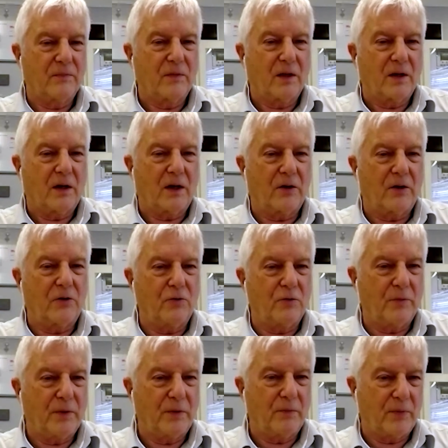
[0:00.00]
I do
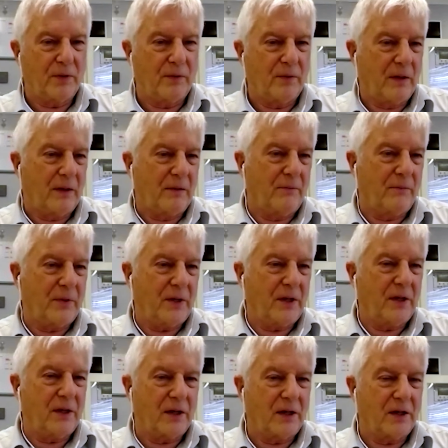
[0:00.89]
remember
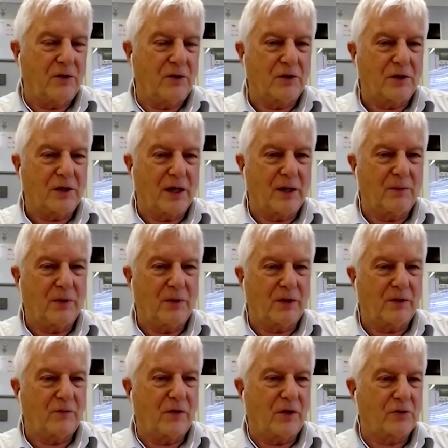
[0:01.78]
meeting a UK
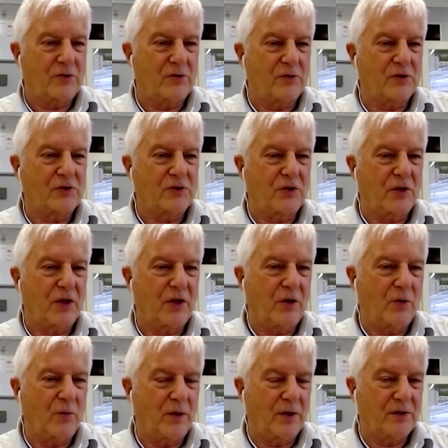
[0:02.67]
manufacturer in
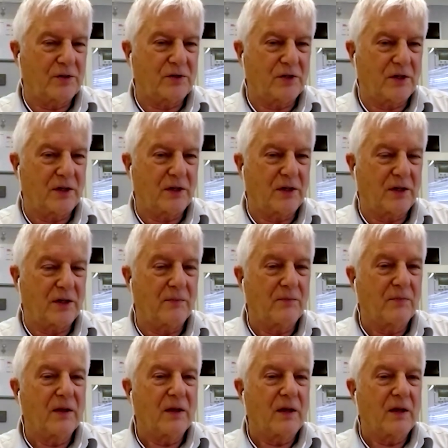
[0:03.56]
Australia once, and
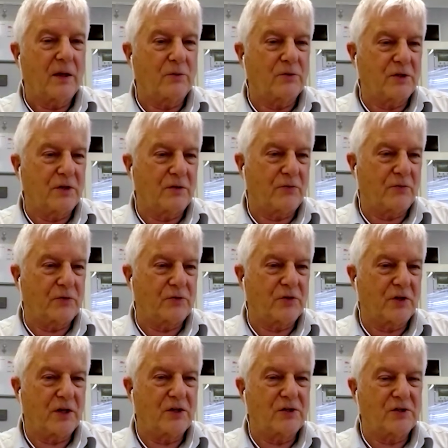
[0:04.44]
he was there for a
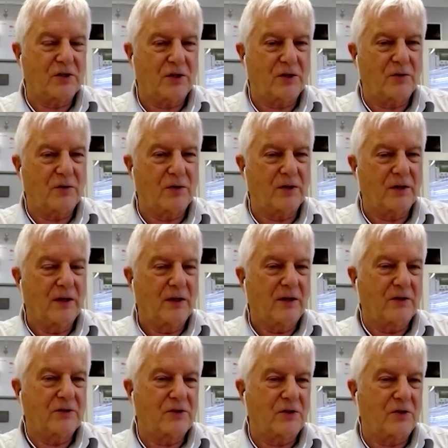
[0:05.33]
trade show, and
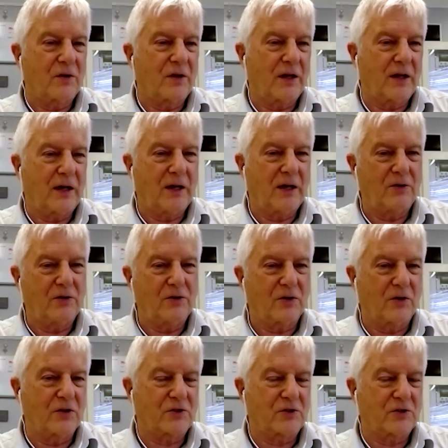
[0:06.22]
said, how do you
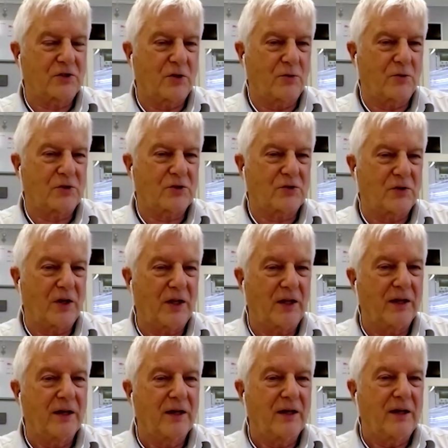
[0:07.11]
guys go in Australia?